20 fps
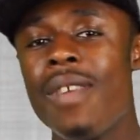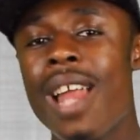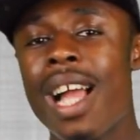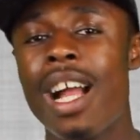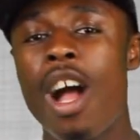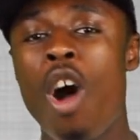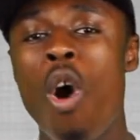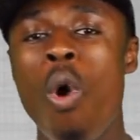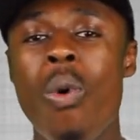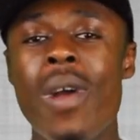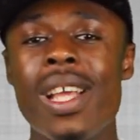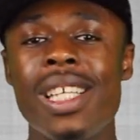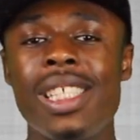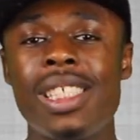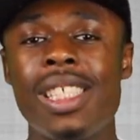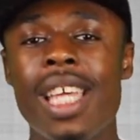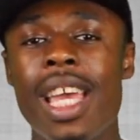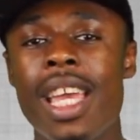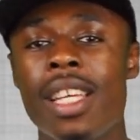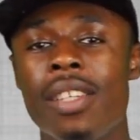Like I always
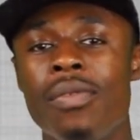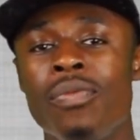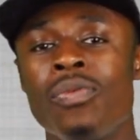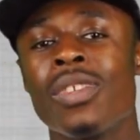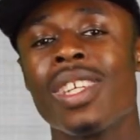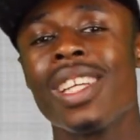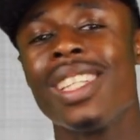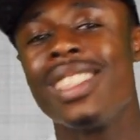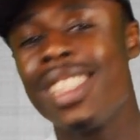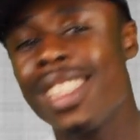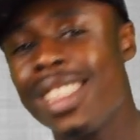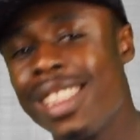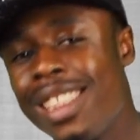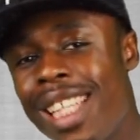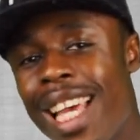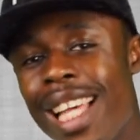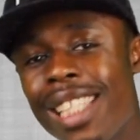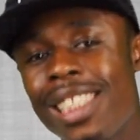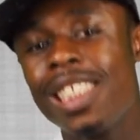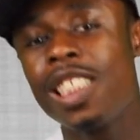say,
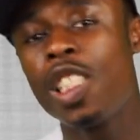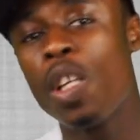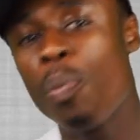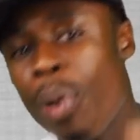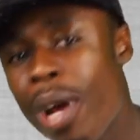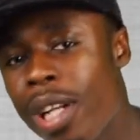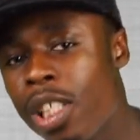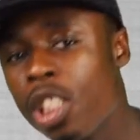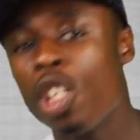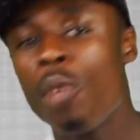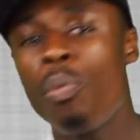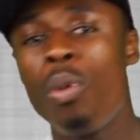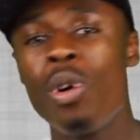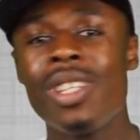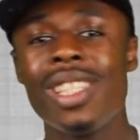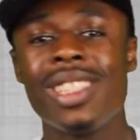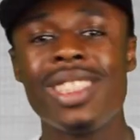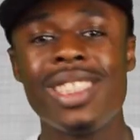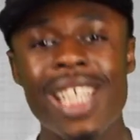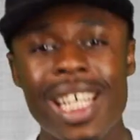success is dependent upon
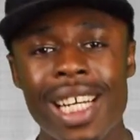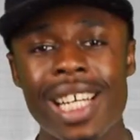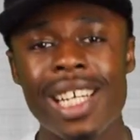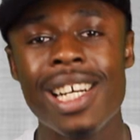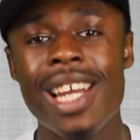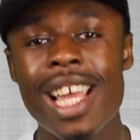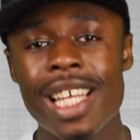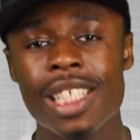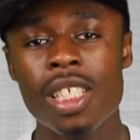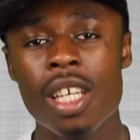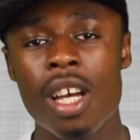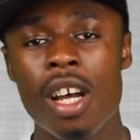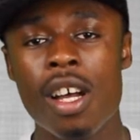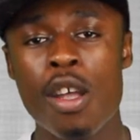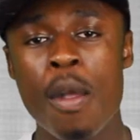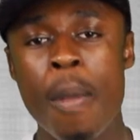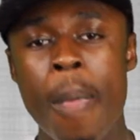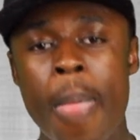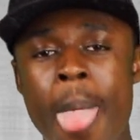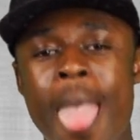the second letter
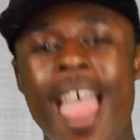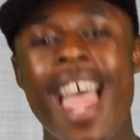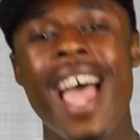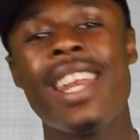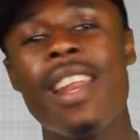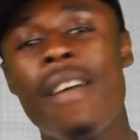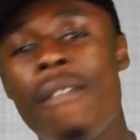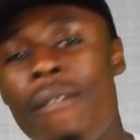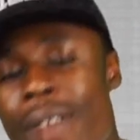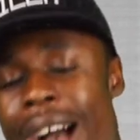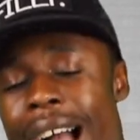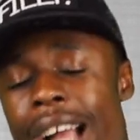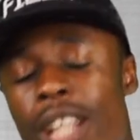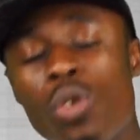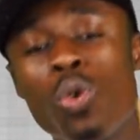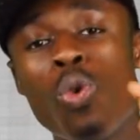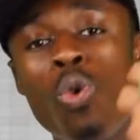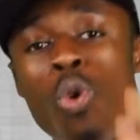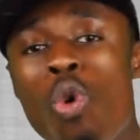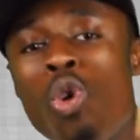and a
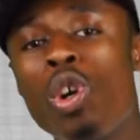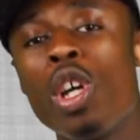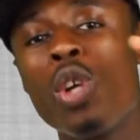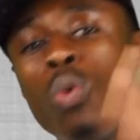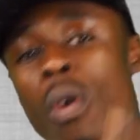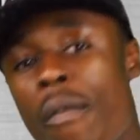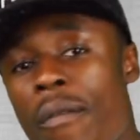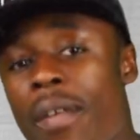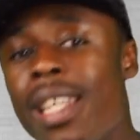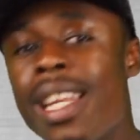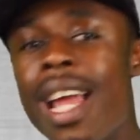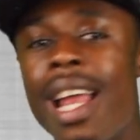vital organ within